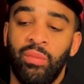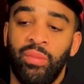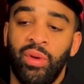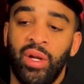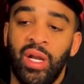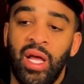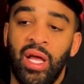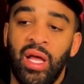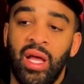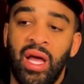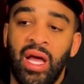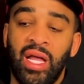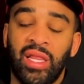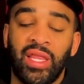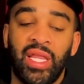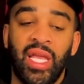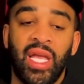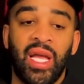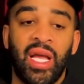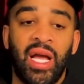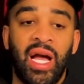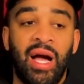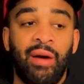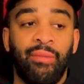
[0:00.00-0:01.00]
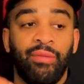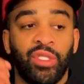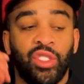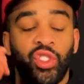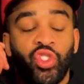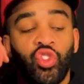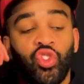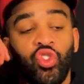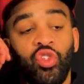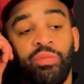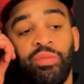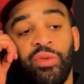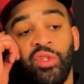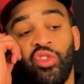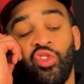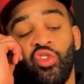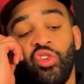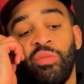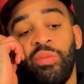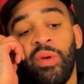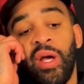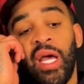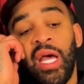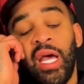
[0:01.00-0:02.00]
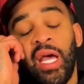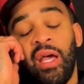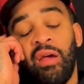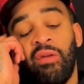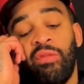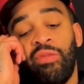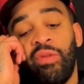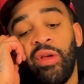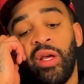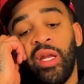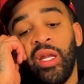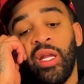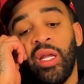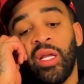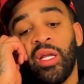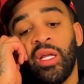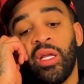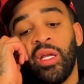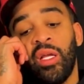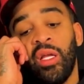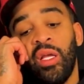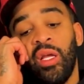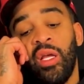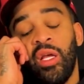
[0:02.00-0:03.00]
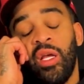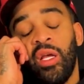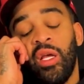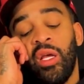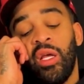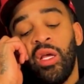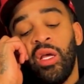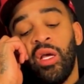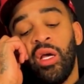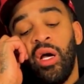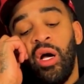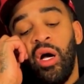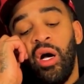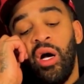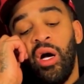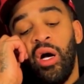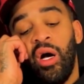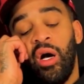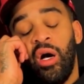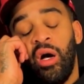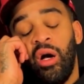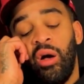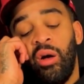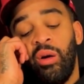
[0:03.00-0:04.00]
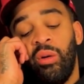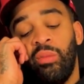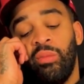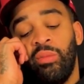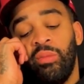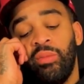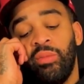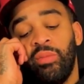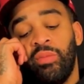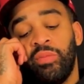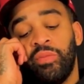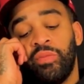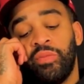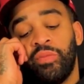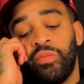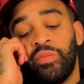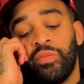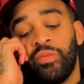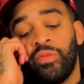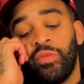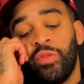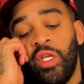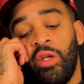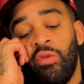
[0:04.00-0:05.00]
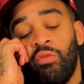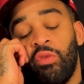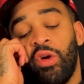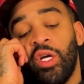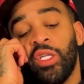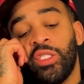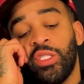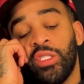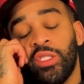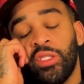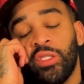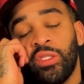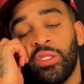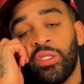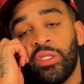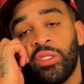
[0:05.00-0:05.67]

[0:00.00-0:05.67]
But I think I was super duper athletic in Russia.